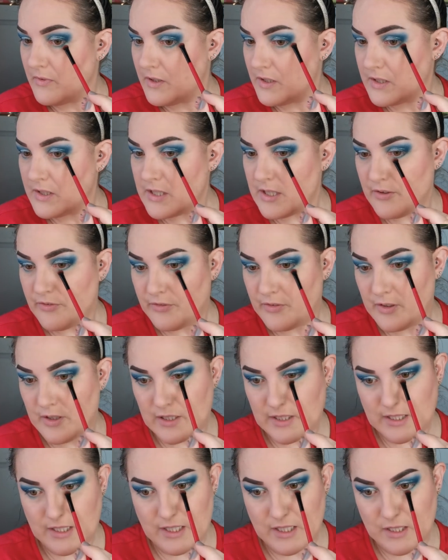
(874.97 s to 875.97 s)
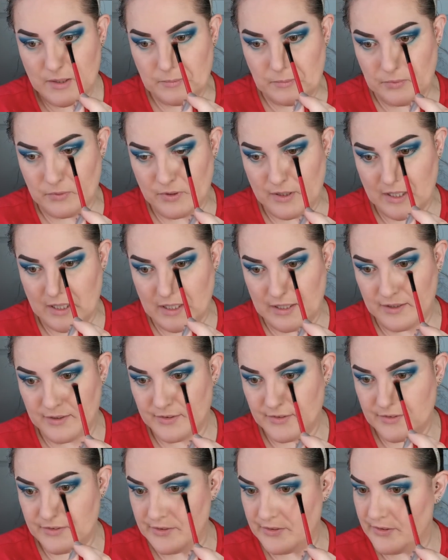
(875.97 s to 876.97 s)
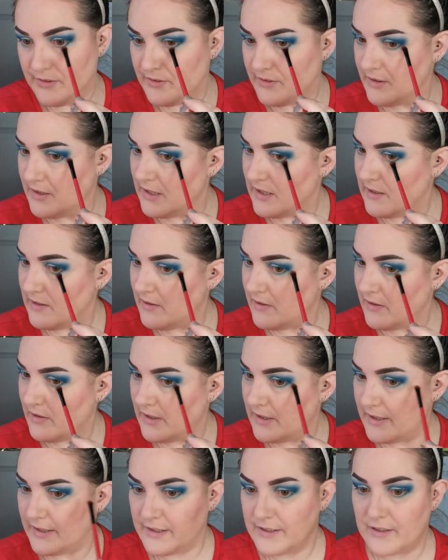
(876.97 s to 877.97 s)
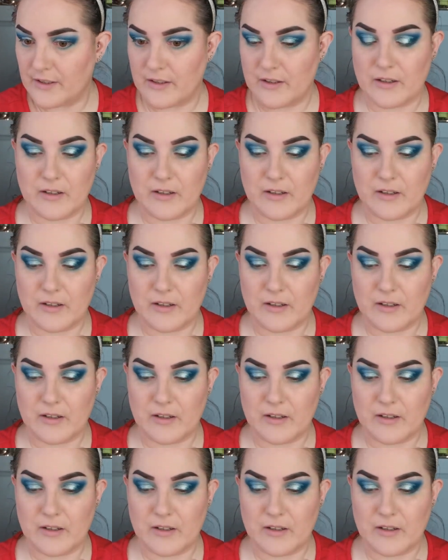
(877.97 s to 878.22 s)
They're definitely a brand that I